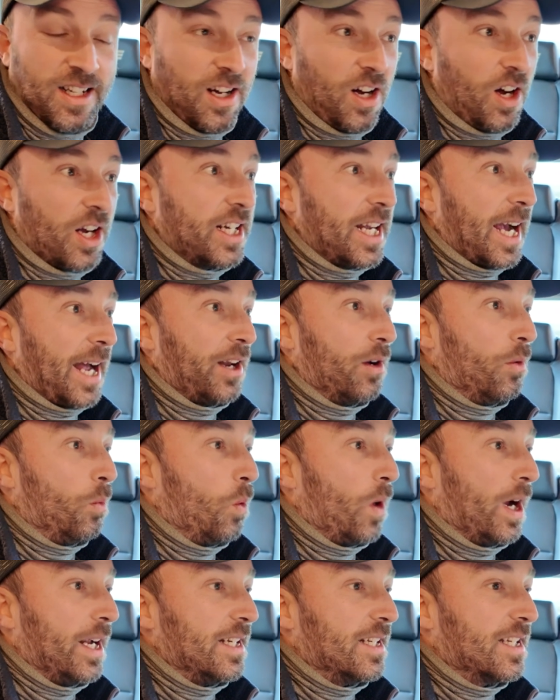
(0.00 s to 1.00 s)
I cannot
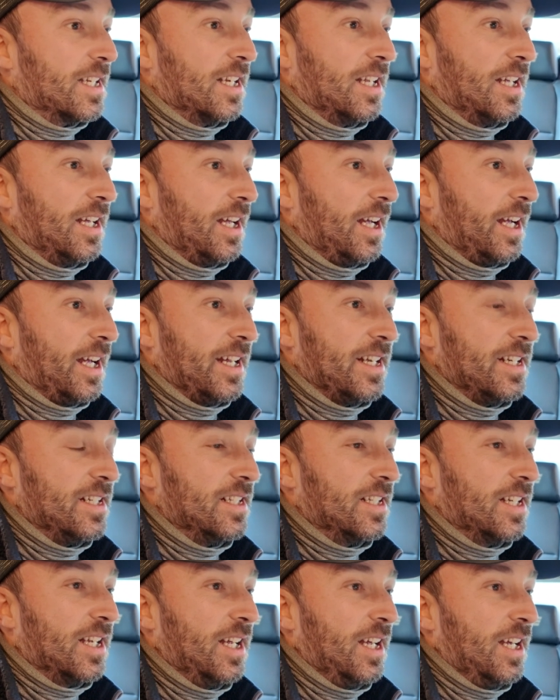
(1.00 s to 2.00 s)
wait,
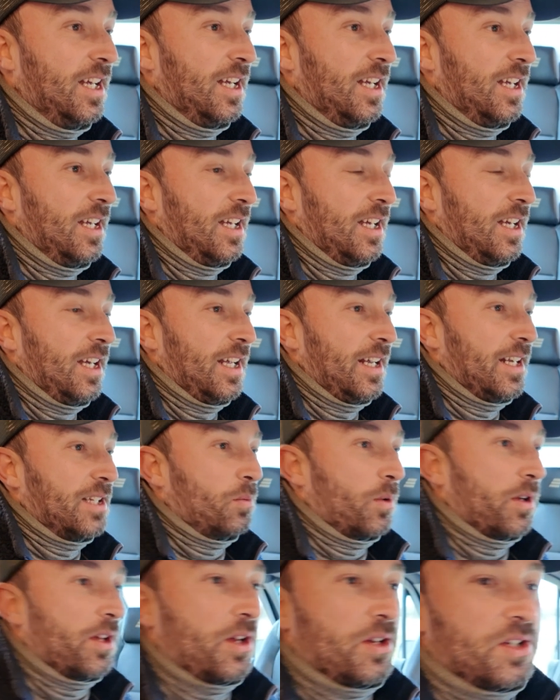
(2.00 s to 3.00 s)
and it's
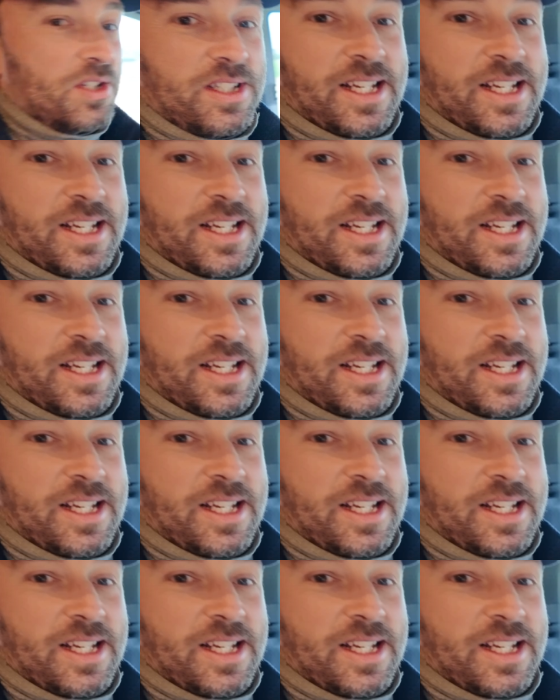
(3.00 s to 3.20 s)
one of those